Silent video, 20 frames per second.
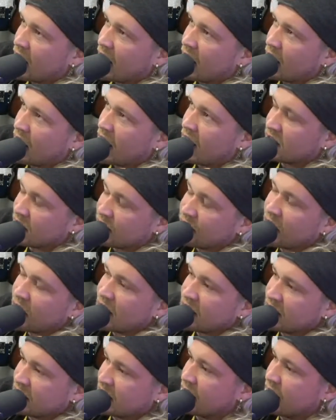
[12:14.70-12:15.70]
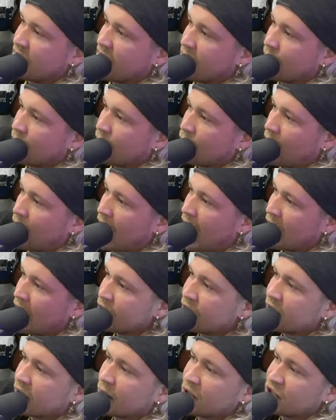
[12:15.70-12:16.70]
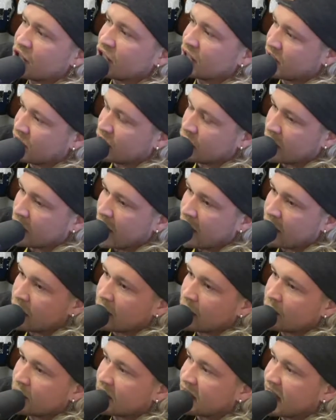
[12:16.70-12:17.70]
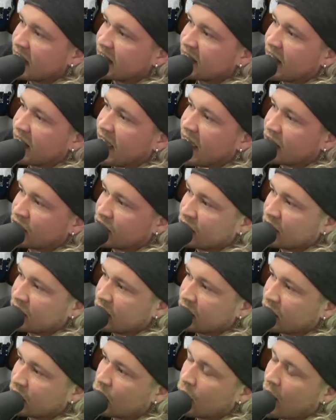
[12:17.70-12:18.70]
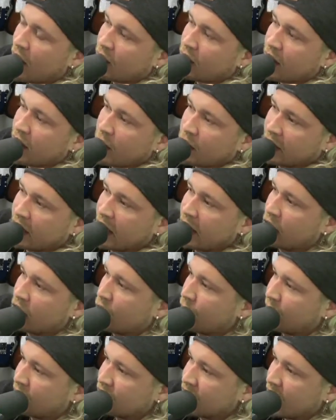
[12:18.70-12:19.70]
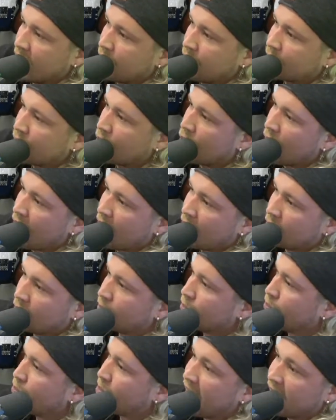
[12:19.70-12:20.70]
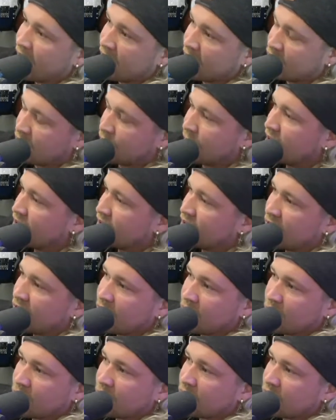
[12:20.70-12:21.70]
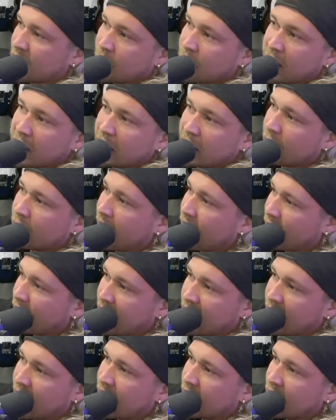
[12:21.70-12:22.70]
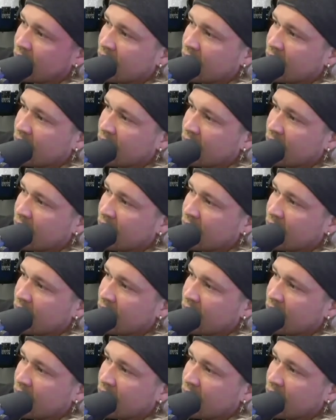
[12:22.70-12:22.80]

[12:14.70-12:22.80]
as advice to them? How do you get them to just do it? How do you get them to take that action, go out and network at an open jam, go out, buy an instrument, start picking around on it?